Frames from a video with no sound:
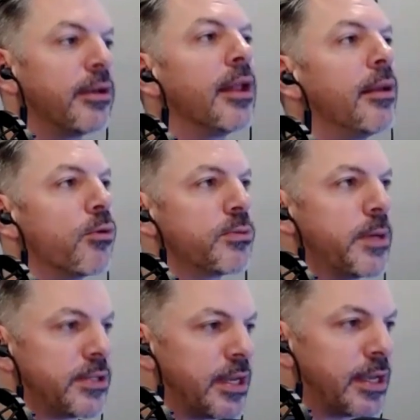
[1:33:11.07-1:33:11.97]
You got a lot more
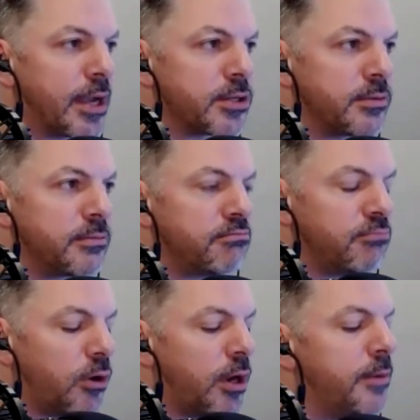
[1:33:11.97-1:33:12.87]
space to take action.
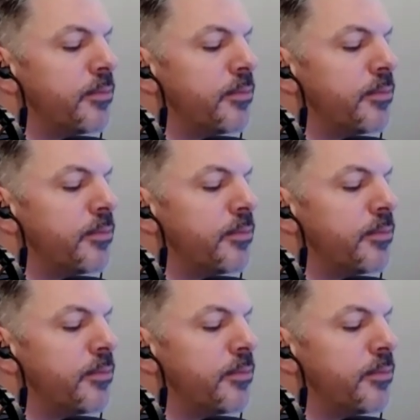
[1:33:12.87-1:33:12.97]
All right.